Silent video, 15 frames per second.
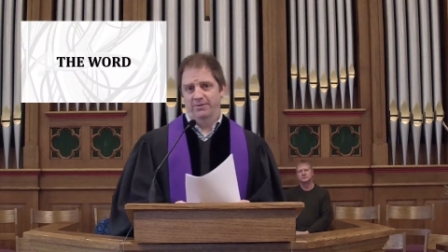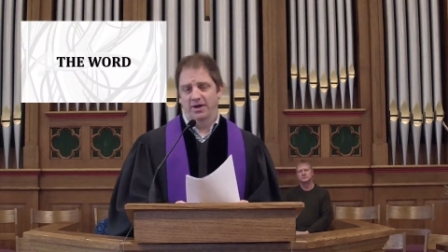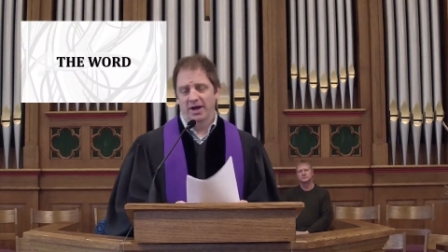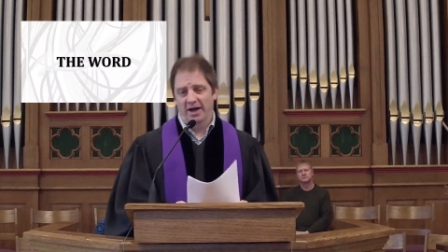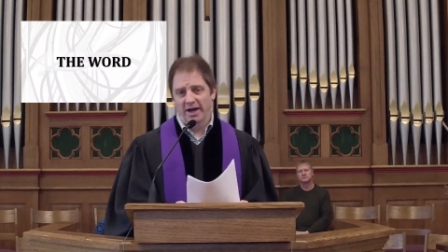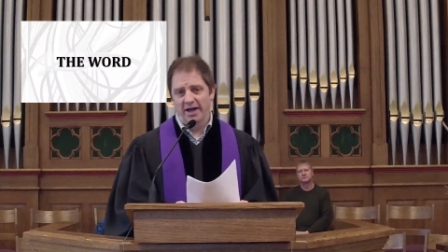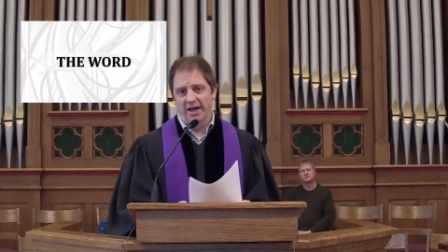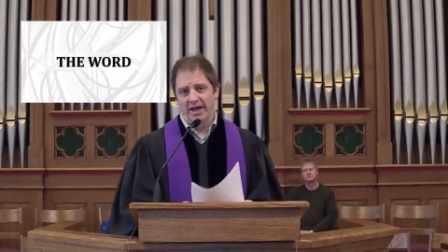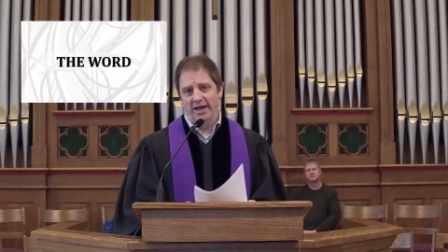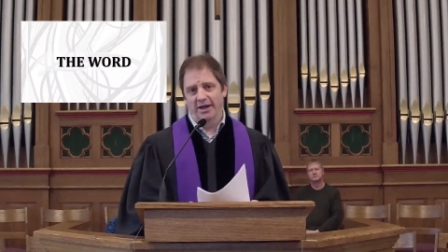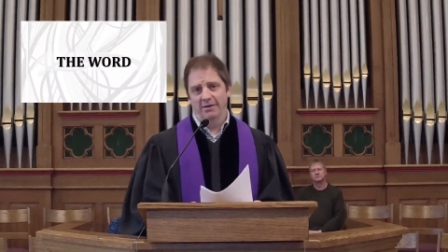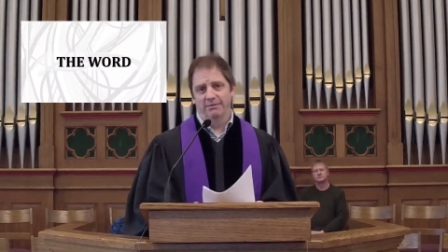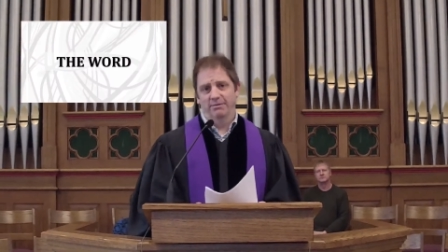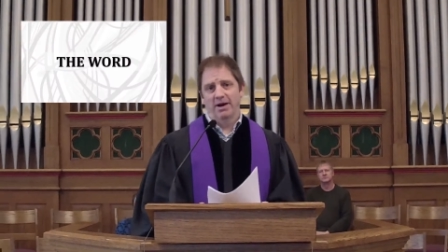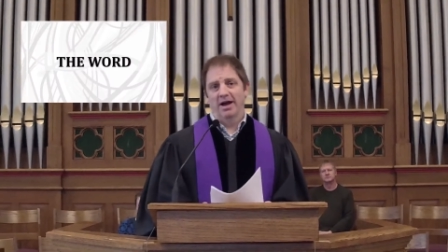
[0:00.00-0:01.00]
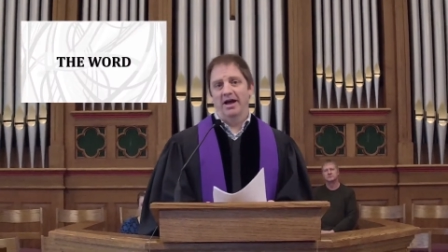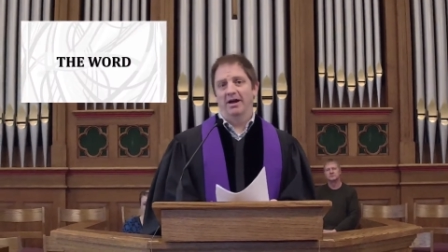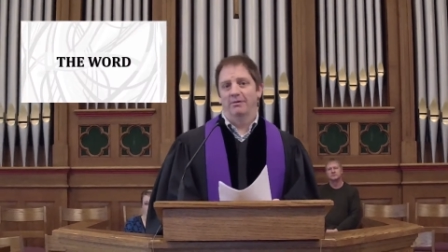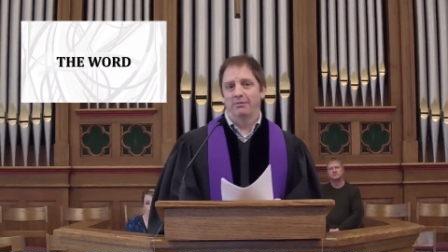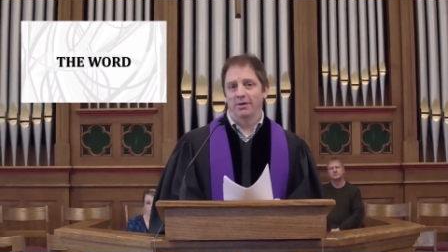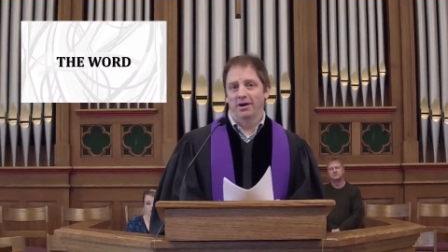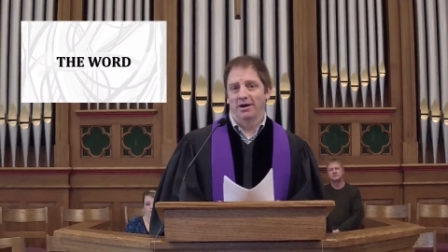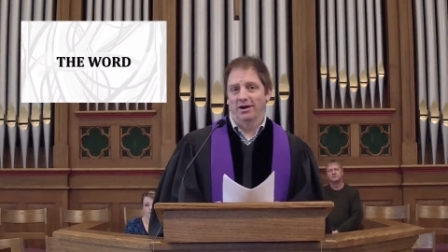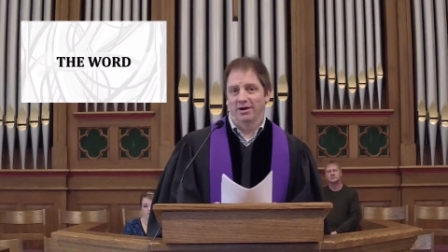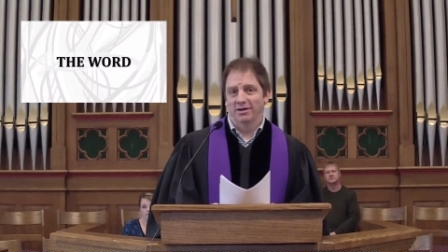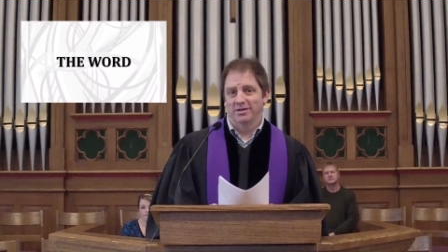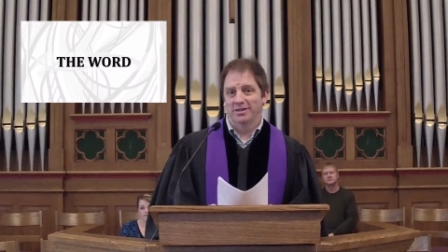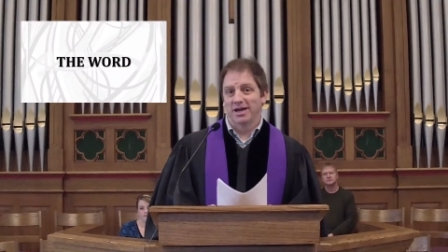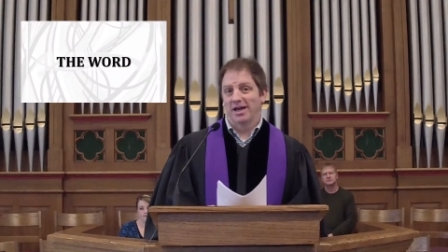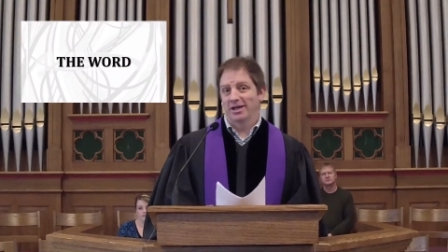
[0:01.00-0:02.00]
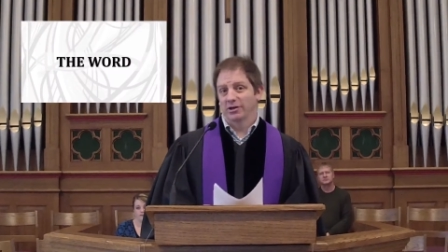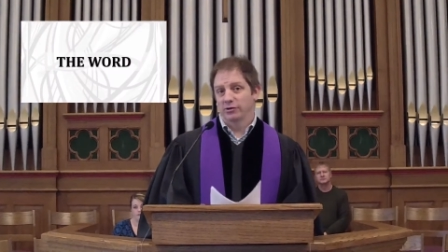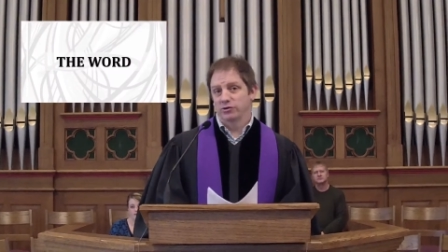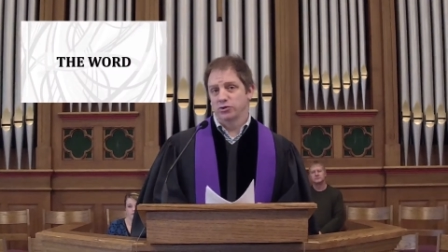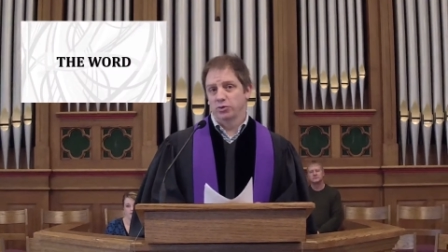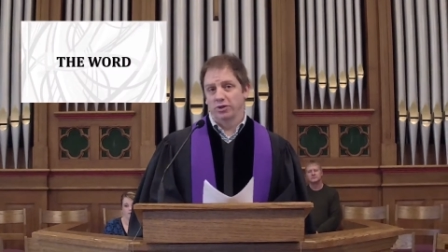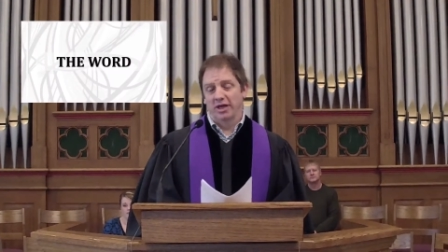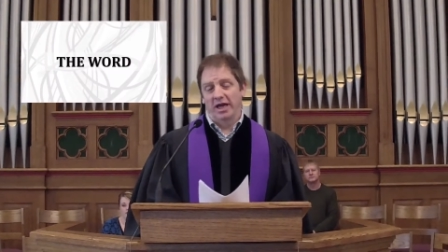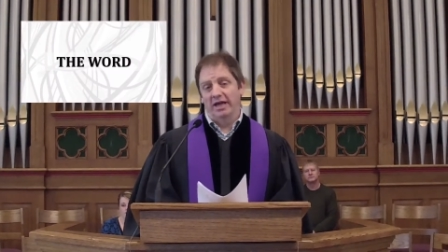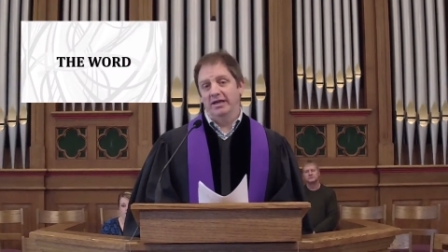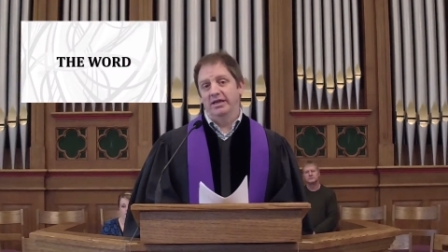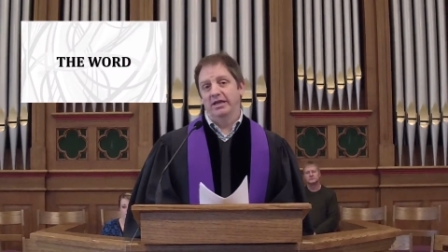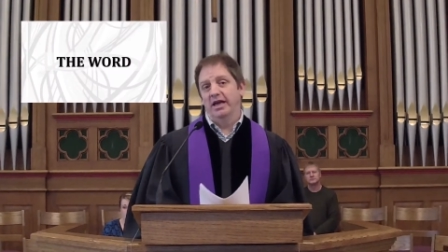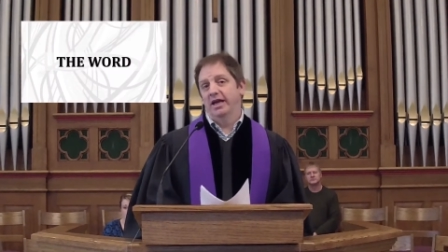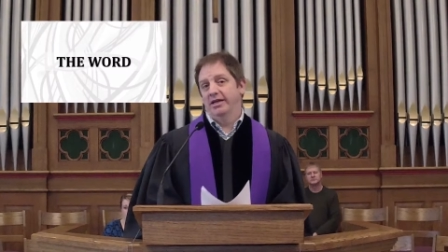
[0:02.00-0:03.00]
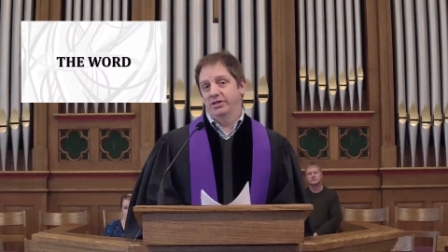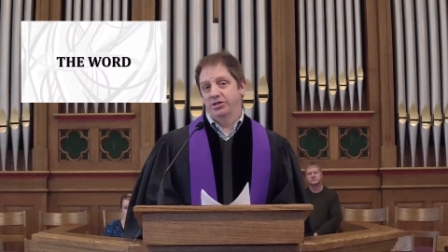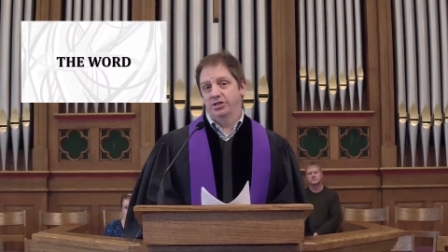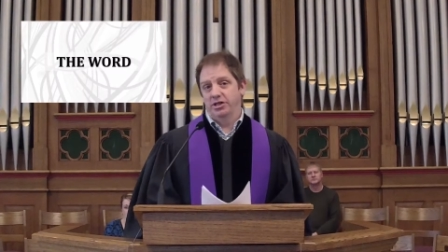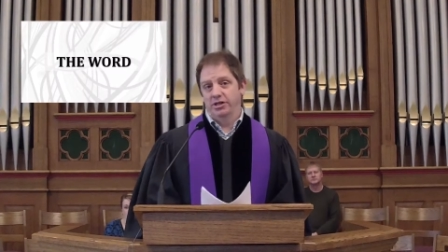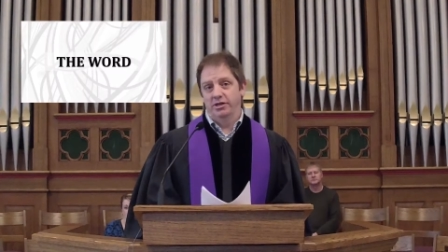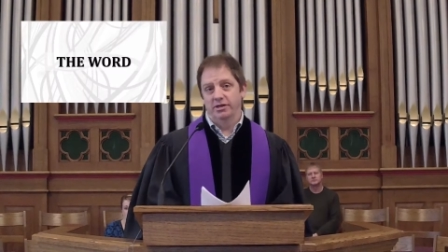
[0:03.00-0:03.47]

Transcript: I am, I am uh, diagnosed with ADHD.